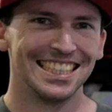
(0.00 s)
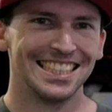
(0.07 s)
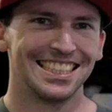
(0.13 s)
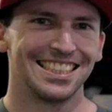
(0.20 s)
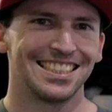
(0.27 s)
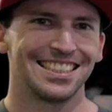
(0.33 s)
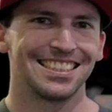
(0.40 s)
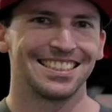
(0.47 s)

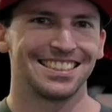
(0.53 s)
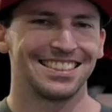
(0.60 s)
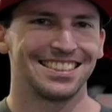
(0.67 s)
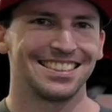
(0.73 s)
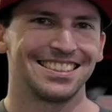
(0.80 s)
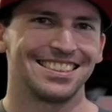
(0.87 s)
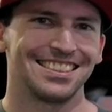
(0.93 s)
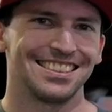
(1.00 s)

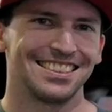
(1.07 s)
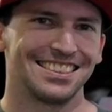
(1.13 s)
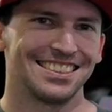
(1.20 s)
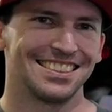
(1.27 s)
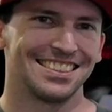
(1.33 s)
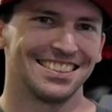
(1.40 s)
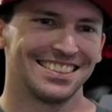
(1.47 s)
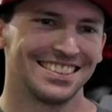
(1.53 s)

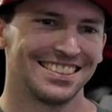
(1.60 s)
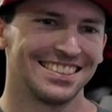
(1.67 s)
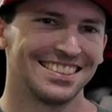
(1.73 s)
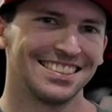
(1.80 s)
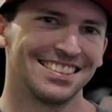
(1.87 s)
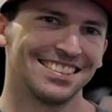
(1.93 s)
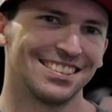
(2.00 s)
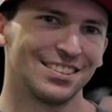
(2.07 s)

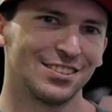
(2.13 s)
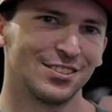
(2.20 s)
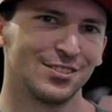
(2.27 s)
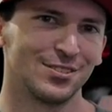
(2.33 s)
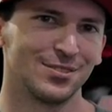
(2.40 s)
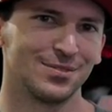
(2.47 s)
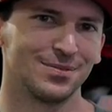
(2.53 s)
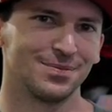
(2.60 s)

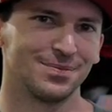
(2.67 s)
(not speaking)